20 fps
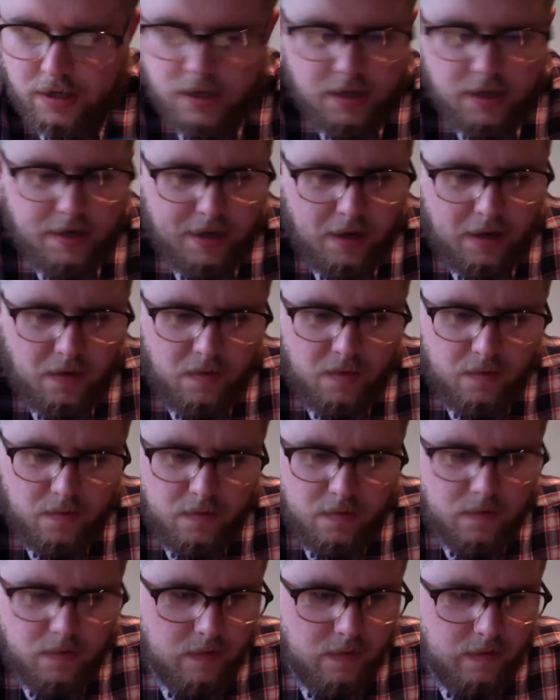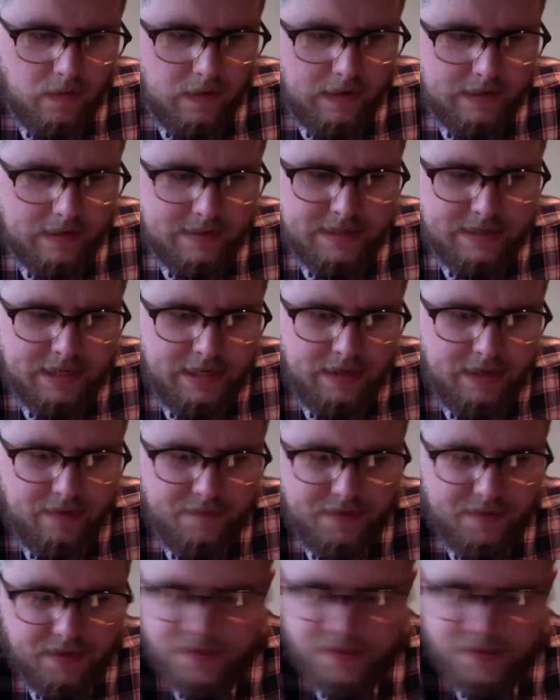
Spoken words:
Now I see they've did